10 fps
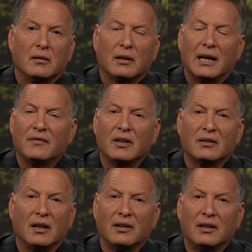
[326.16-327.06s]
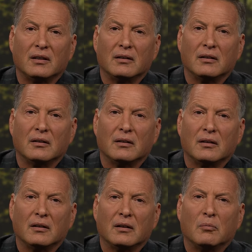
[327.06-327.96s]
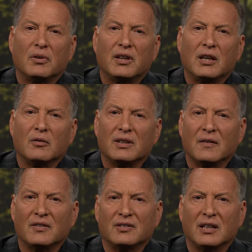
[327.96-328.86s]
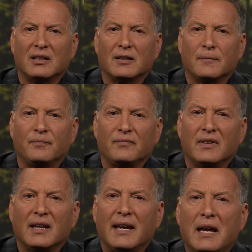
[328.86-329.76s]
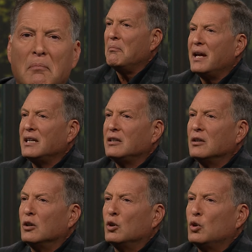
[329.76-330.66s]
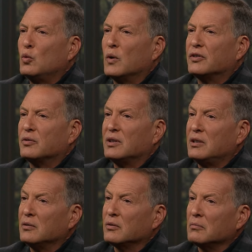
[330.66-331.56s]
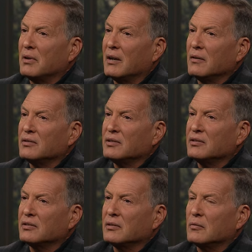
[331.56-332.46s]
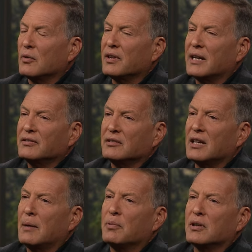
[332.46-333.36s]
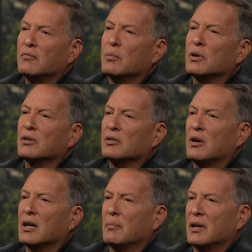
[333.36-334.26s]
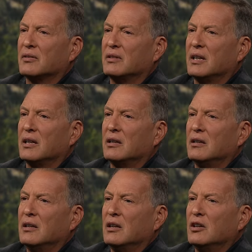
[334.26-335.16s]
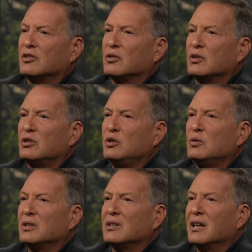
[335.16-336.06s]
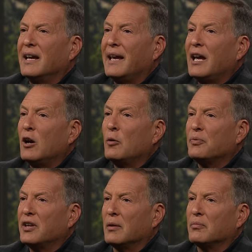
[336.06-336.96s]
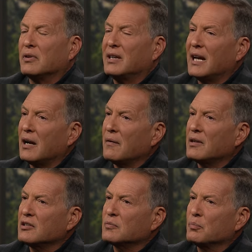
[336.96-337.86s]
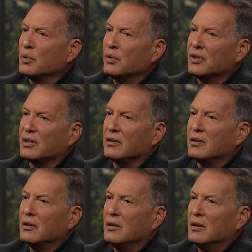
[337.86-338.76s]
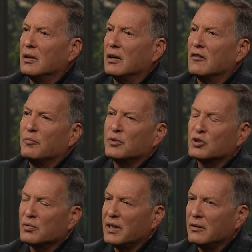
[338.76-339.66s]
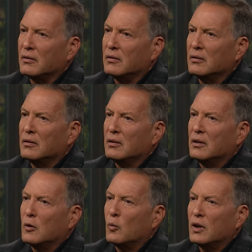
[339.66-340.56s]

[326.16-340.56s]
have done nothing, but they are devastated. And many who want to heal their marriages, well, that's the topic of what we're going to talk about today, so that you can help them carry this burden of betrayal. What